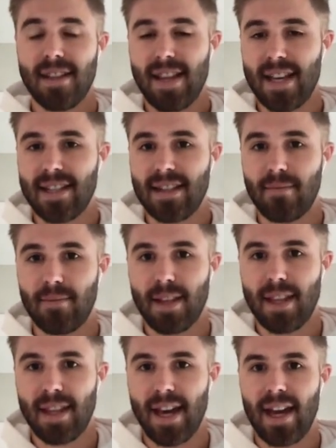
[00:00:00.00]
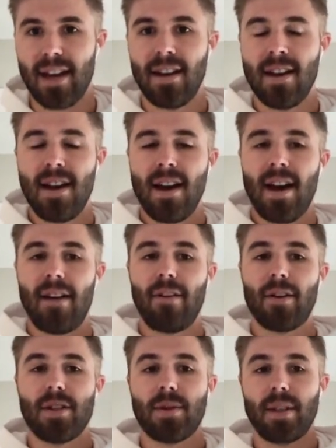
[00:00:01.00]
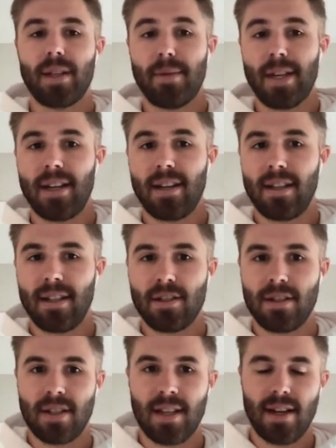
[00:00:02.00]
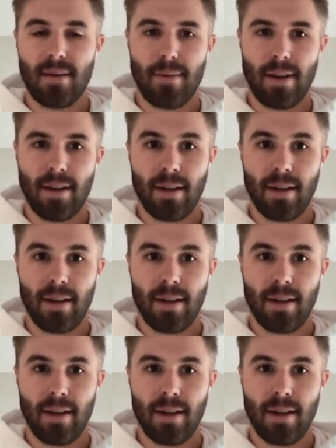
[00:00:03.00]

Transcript: And that's something that I've always really been interested in,